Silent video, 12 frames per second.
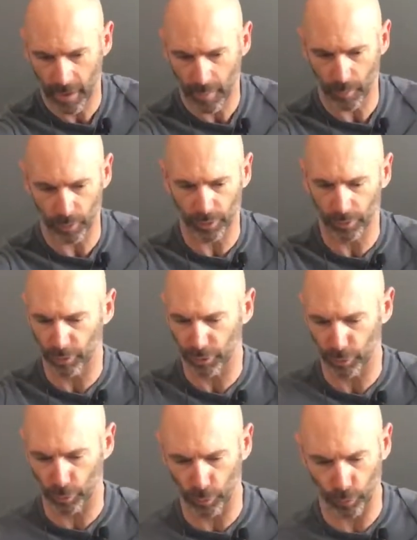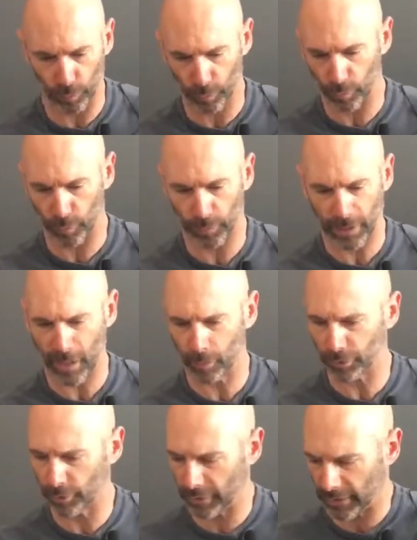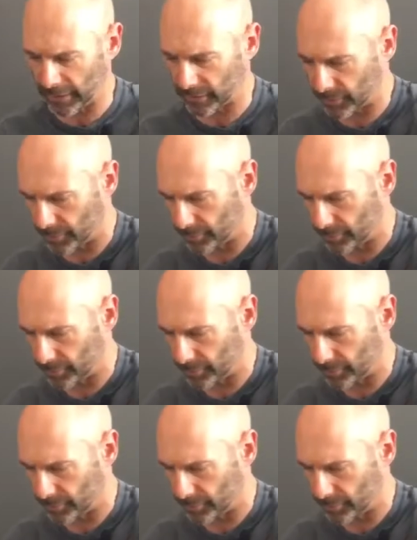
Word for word: But we're going to do, yeah, we'll do it next.